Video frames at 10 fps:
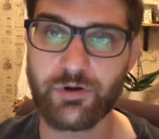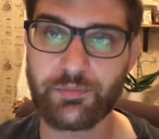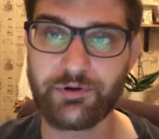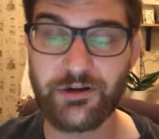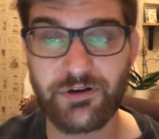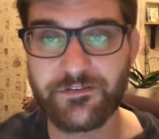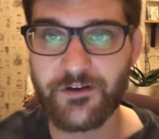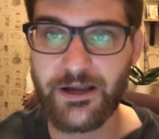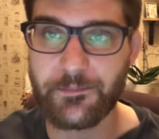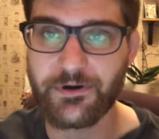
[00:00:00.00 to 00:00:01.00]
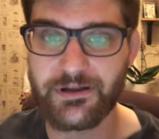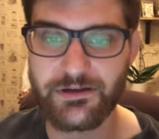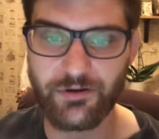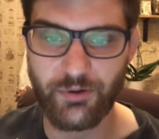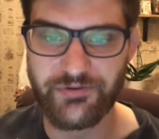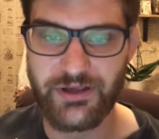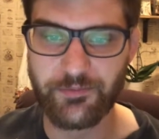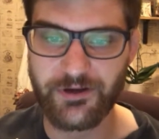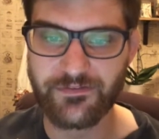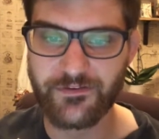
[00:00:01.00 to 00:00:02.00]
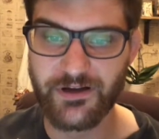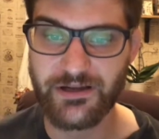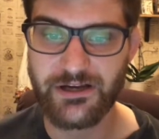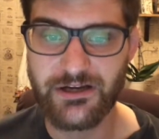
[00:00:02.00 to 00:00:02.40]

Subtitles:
Pretty quick fight, but only tape I could find.